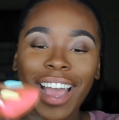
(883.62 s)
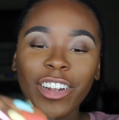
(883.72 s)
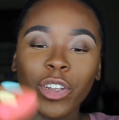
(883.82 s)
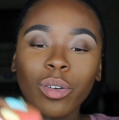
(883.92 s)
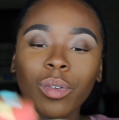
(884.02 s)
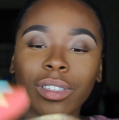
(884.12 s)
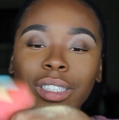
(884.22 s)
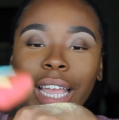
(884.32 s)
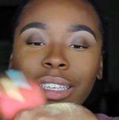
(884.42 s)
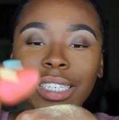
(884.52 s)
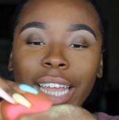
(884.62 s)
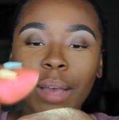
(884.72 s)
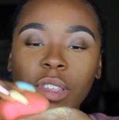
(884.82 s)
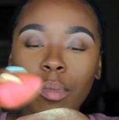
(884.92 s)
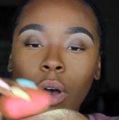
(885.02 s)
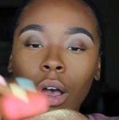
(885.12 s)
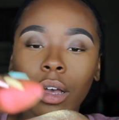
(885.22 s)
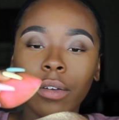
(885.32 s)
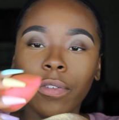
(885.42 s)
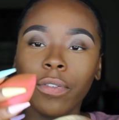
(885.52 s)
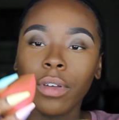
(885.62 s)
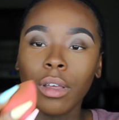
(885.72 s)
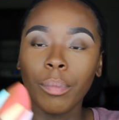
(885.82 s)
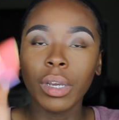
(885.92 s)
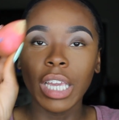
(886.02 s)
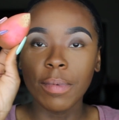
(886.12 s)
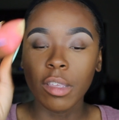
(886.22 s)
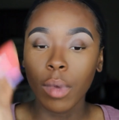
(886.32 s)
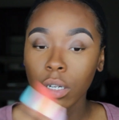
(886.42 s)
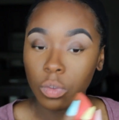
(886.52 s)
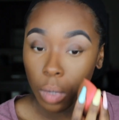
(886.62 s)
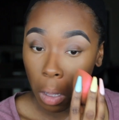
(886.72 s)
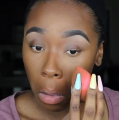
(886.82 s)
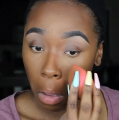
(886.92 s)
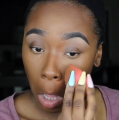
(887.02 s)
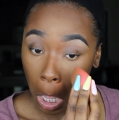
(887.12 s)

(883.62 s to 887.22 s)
I do like to dab some off, but keep some on as well.